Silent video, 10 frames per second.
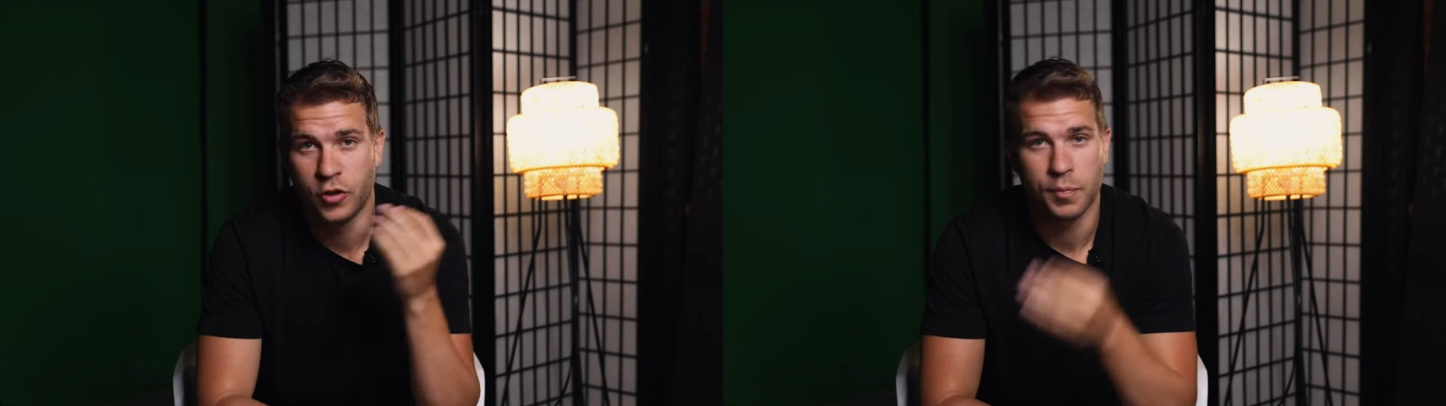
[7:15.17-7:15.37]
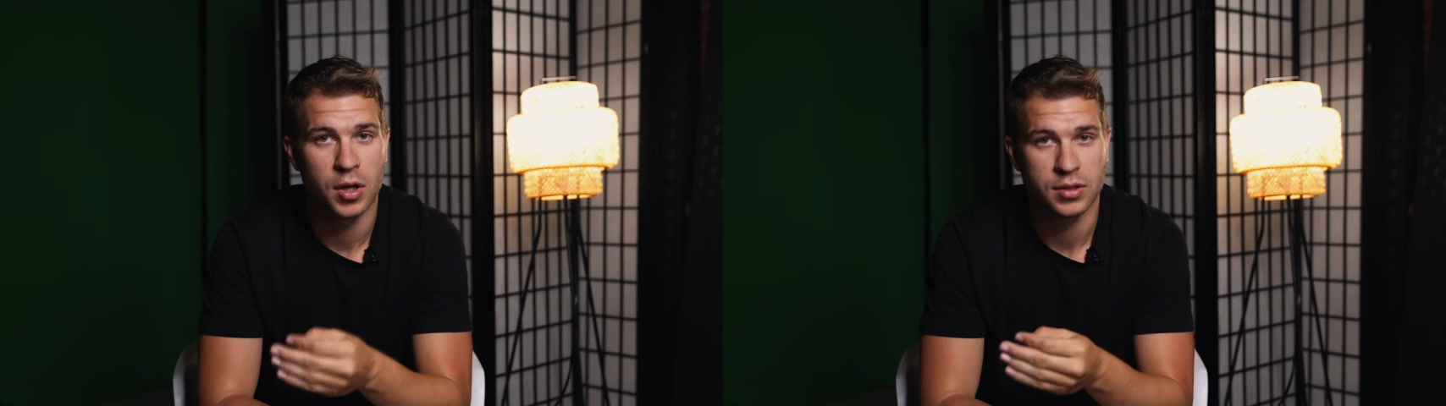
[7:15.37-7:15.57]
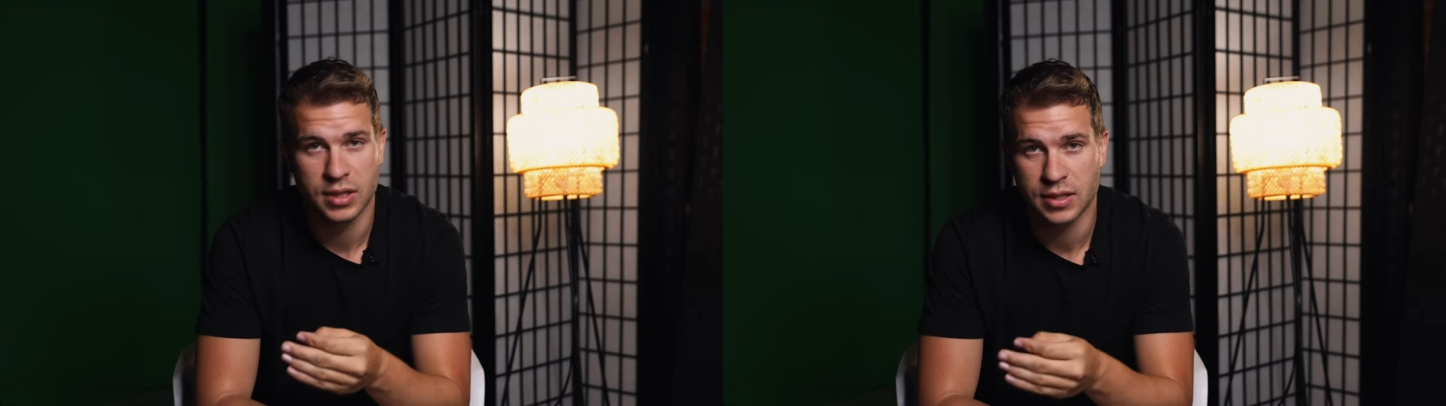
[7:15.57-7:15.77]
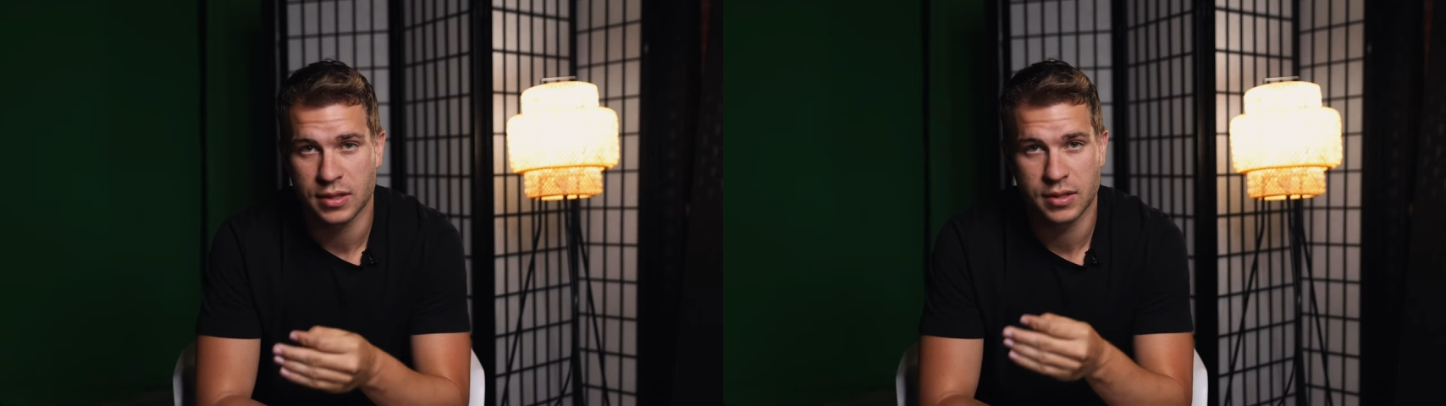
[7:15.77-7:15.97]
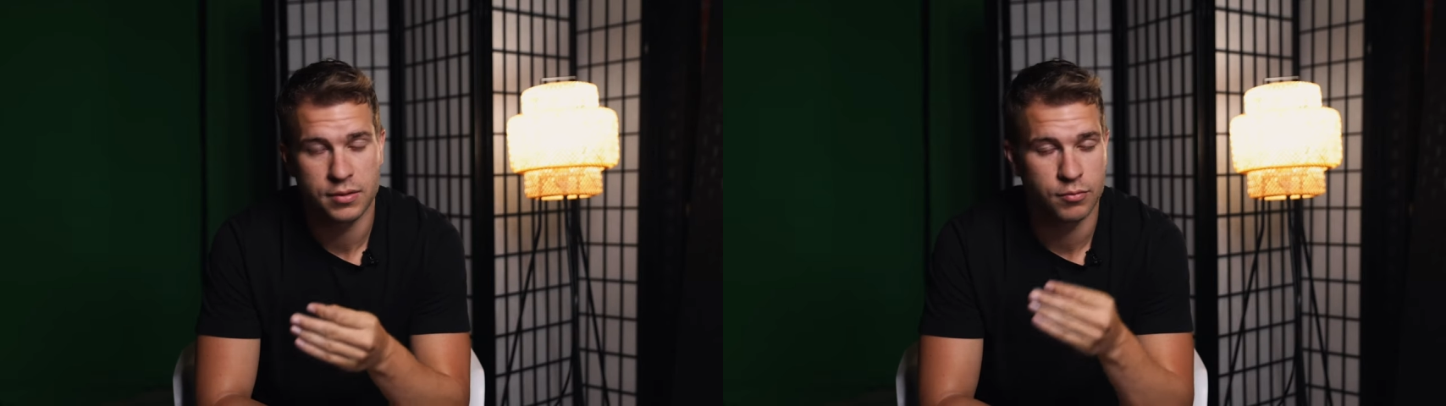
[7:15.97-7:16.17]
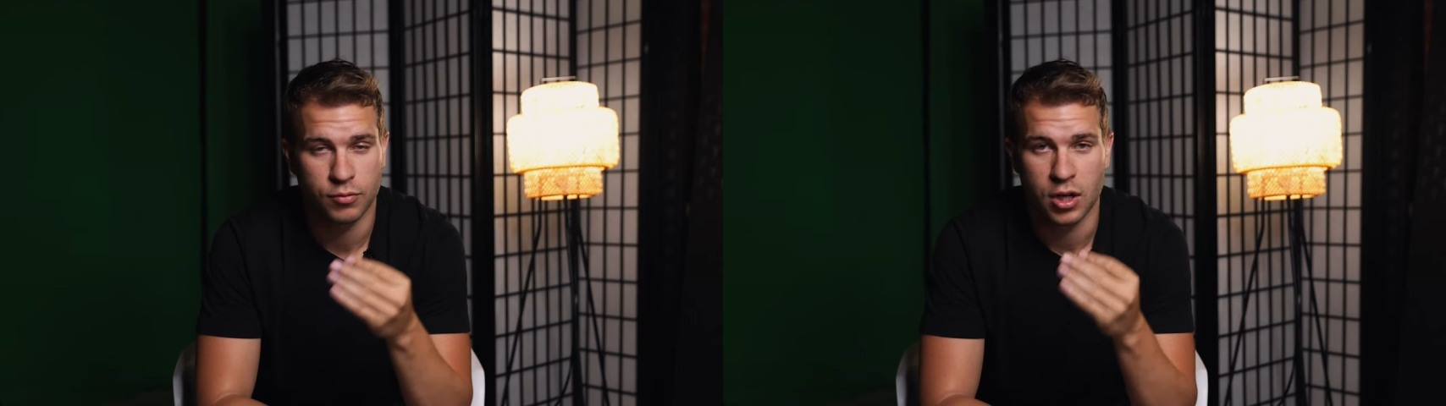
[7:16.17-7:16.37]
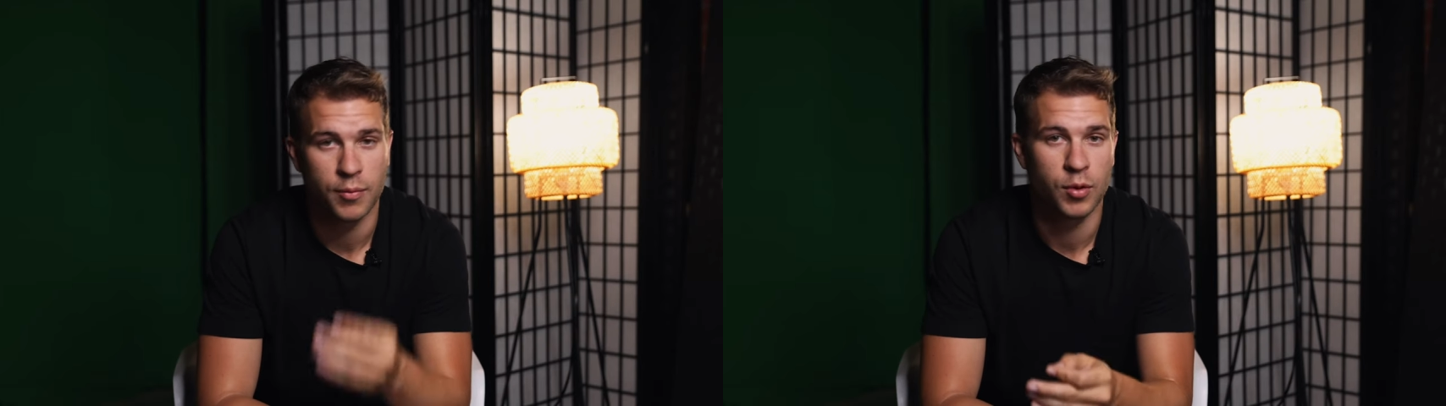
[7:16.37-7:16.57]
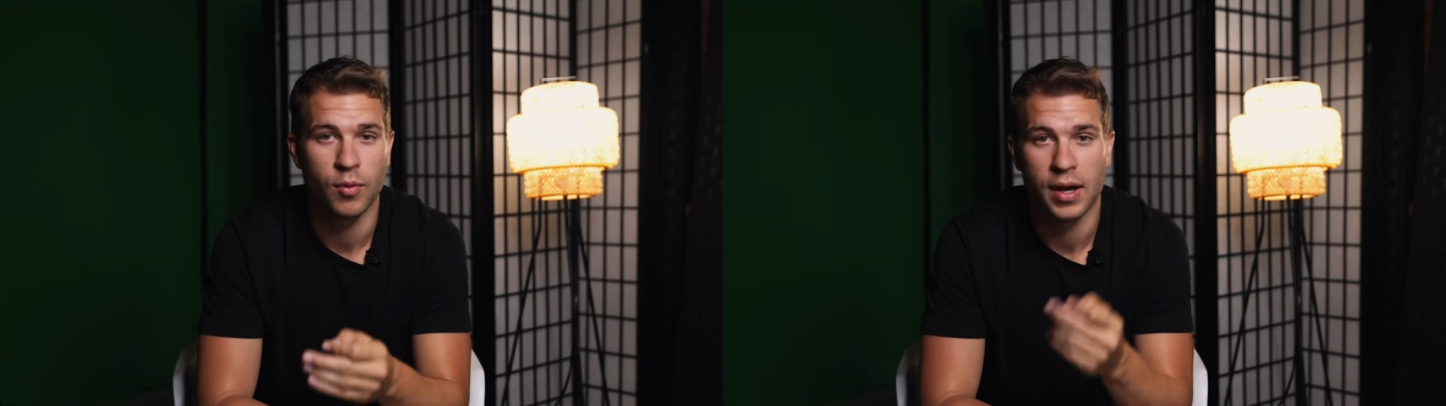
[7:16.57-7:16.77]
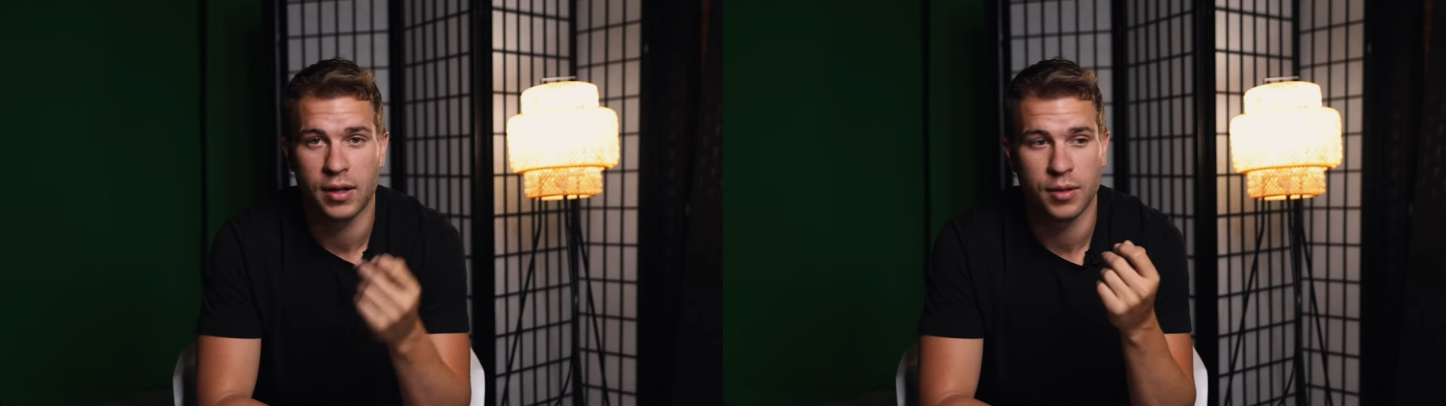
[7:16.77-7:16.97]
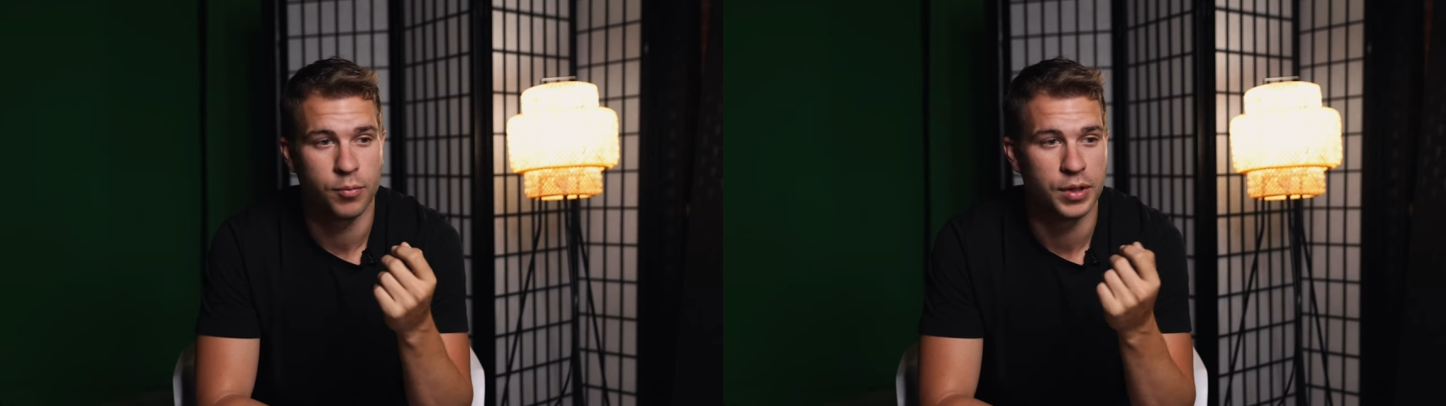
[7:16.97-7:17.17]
Football season's coming right up.